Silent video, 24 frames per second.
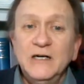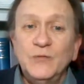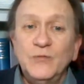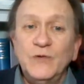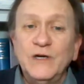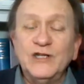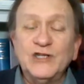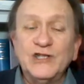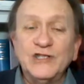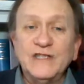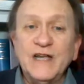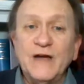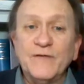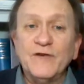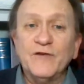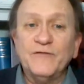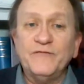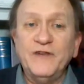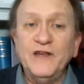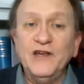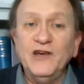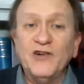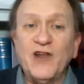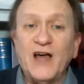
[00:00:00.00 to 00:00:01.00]
We should never
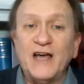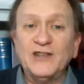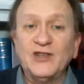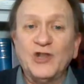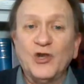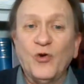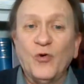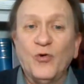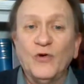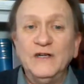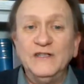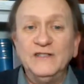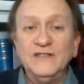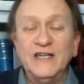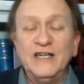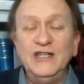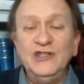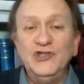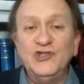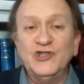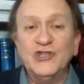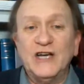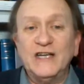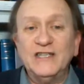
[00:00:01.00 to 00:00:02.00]
feel like the Lord is
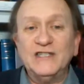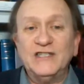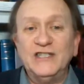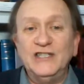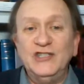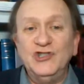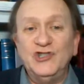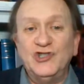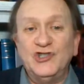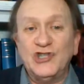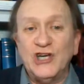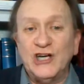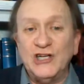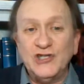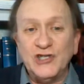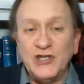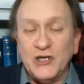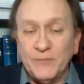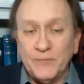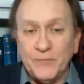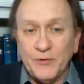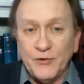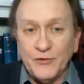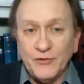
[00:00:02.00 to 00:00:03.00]
unjust in
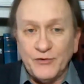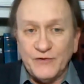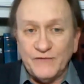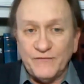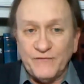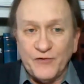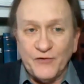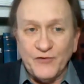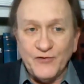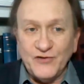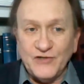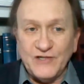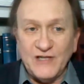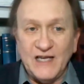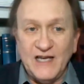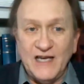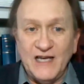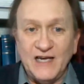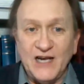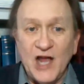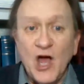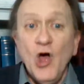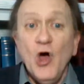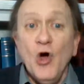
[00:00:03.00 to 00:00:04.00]
judging a person for
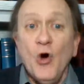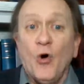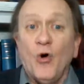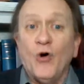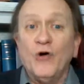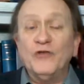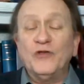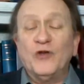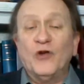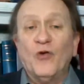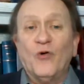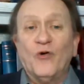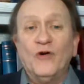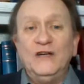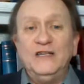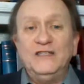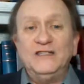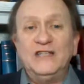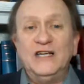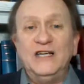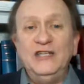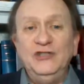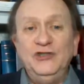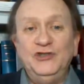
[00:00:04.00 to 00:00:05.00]
sin, or the Lord
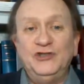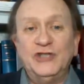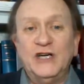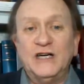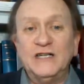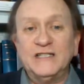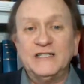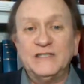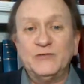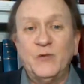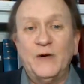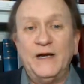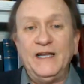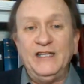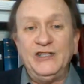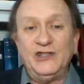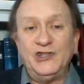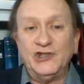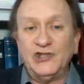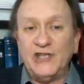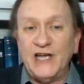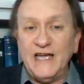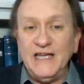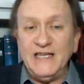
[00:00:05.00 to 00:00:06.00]
is unjust when he
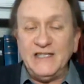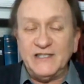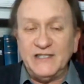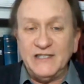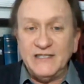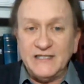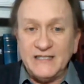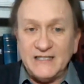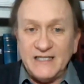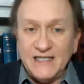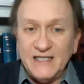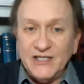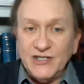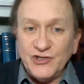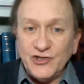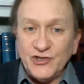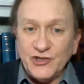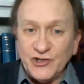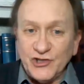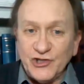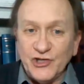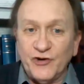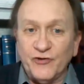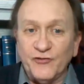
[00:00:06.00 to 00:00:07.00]
chastens his
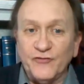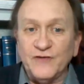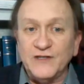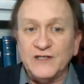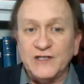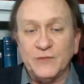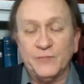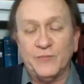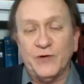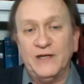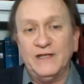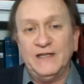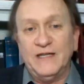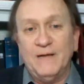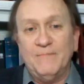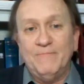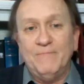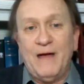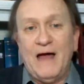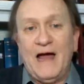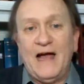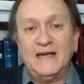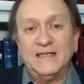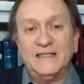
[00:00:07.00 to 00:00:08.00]
children to bring
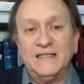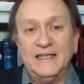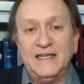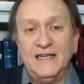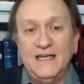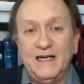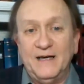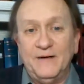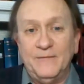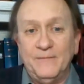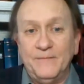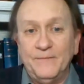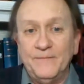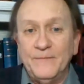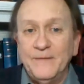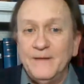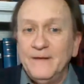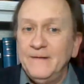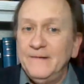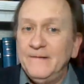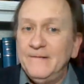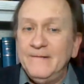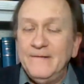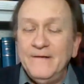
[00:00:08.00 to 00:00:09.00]
them back to him.
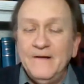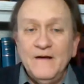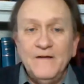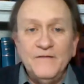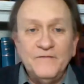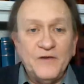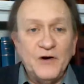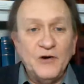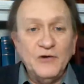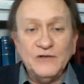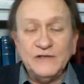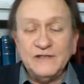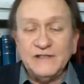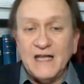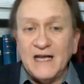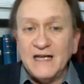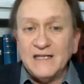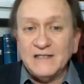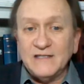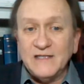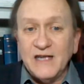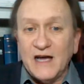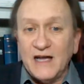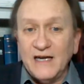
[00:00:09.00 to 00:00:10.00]
Folks,
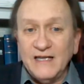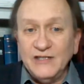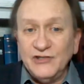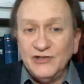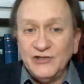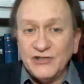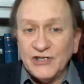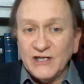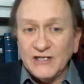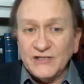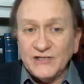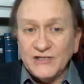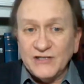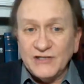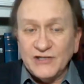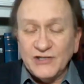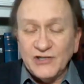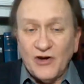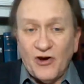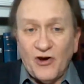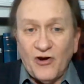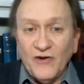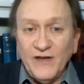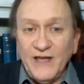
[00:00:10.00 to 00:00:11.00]
that's not injustice
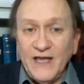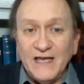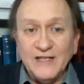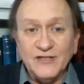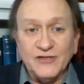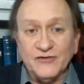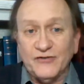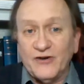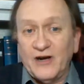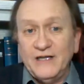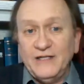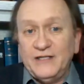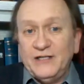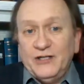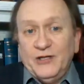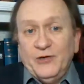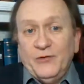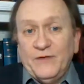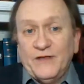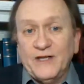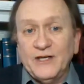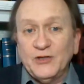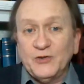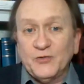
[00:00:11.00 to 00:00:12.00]
at all. He has the right to
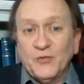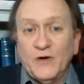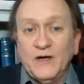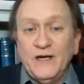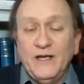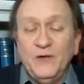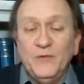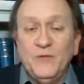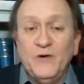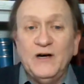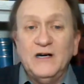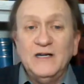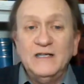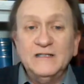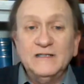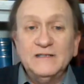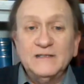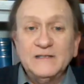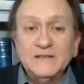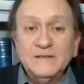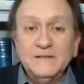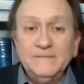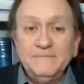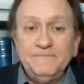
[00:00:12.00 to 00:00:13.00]
do with us what he wants.